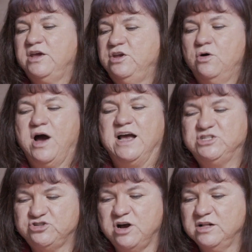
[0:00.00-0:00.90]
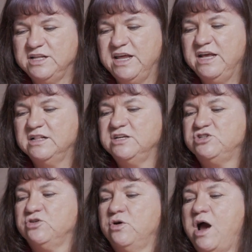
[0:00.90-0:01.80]
I struggle in
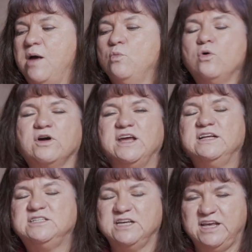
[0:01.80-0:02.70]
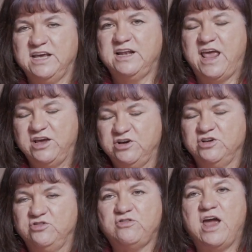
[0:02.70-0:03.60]
English, or I'm working to get a
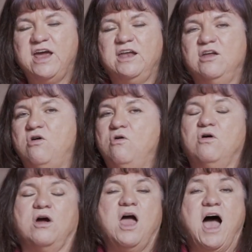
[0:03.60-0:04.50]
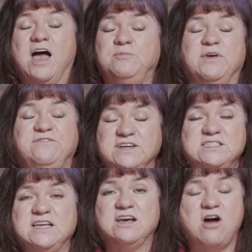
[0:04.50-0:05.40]
good grade, or I've been
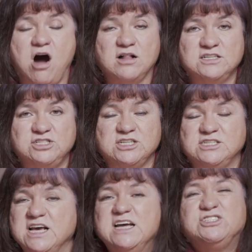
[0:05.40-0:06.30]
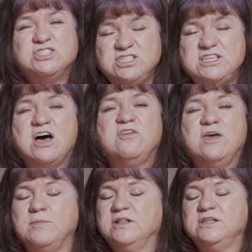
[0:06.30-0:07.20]
visiting colleges. Just tell
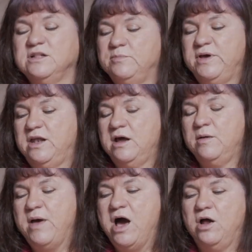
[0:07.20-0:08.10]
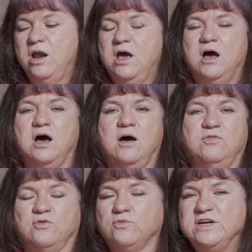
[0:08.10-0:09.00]
them a little bit about
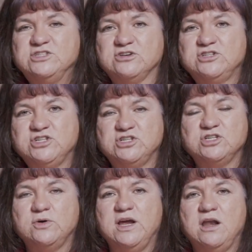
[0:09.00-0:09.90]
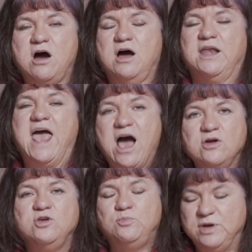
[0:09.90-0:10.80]
the research you're doing on how
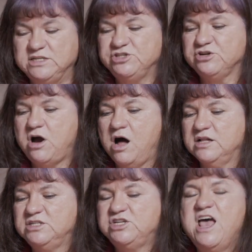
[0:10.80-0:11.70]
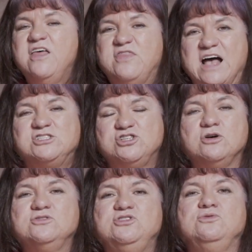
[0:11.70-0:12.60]
you picked your college. That
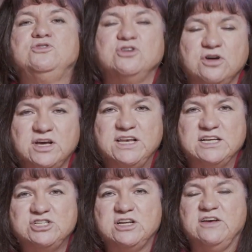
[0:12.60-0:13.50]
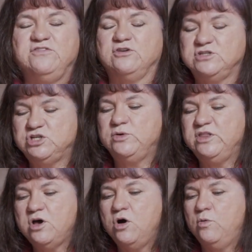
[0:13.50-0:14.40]
shows you took initiative, you're
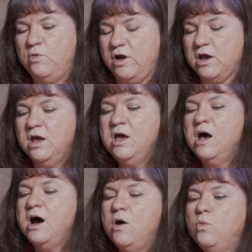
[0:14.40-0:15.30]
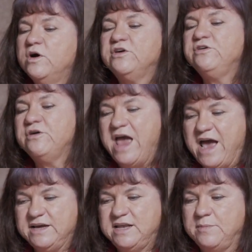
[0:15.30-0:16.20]
doing the homework. What are your
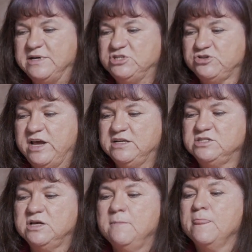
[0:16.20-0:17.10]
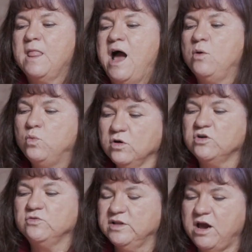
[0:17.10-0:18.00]
academic strengths? I
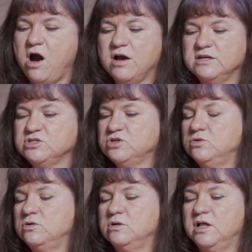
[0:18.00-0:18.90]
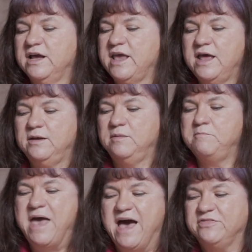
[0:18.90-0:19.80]
work really hard at school, again,
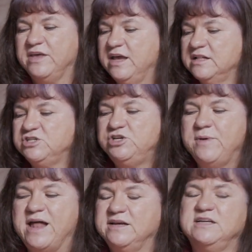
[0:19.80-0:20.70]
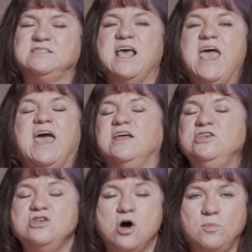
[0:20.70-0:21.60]
math, English, humanities,
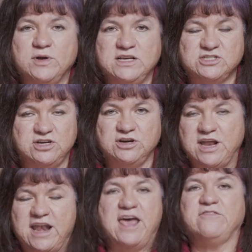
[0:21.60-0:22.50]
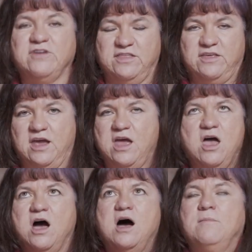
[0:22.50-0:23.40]
and nobody's good at everything.
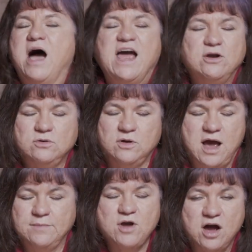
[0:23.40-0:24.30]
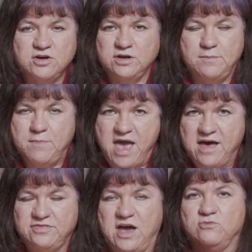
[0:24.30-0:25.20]
I'm not good at
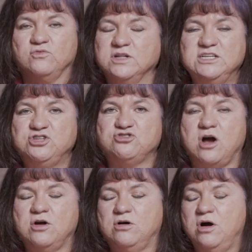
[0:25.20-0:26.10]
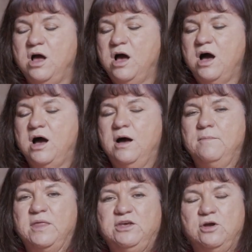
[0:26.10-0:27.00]
math. I really struggle.
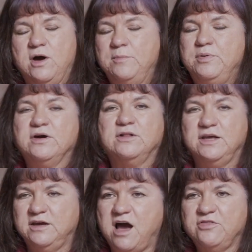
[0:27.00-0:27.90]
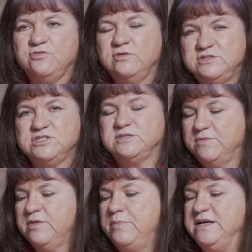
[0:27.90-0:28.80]
I barely got through just
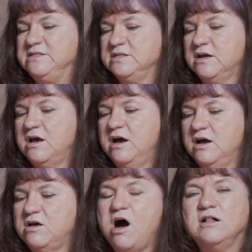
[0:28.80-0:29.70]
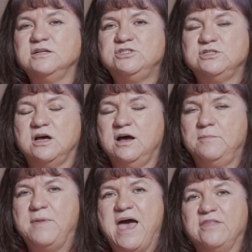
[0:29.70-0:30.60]
some of the basic college
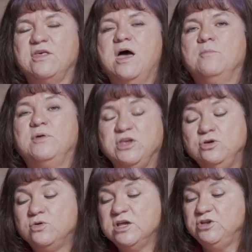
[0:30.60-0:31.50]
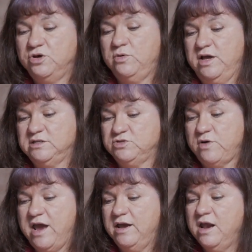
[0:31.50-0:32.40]
math, but you can do it,
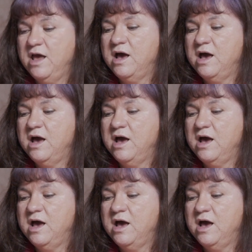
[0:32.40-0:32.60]
right?